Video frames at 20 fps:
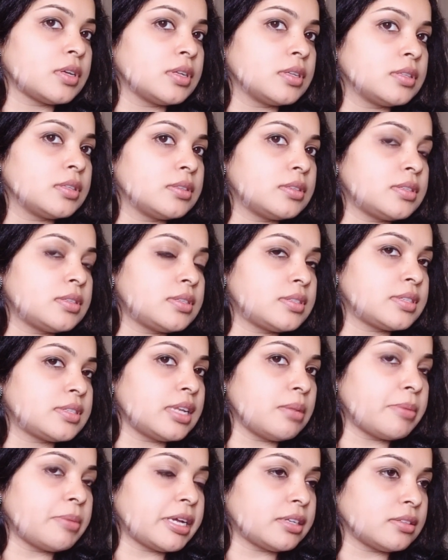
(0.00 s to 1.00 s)
This is
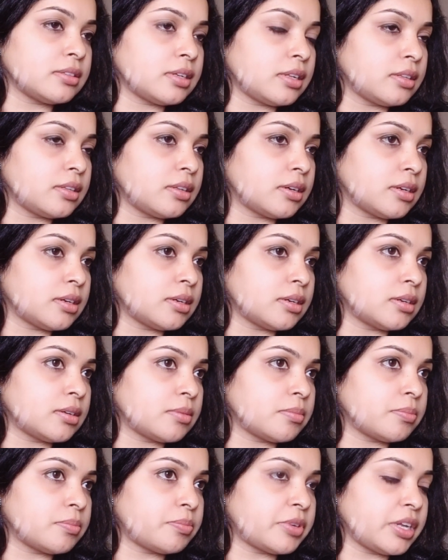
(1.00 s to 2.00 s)
still better than the
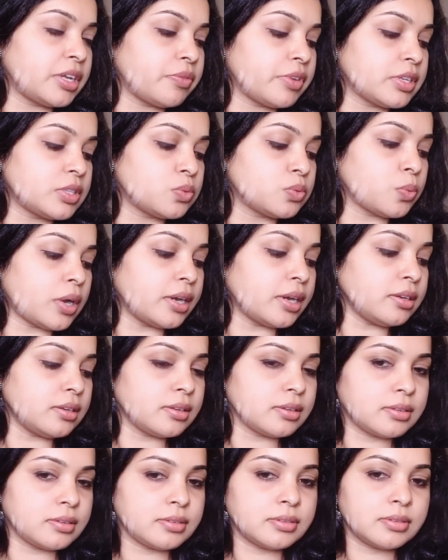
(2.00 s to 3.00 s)
previous one,
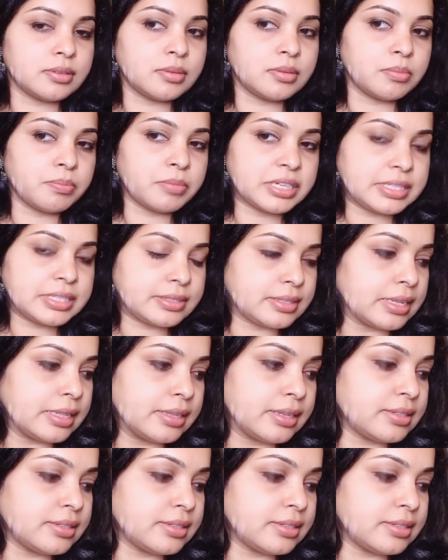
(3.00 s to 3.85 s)
but still this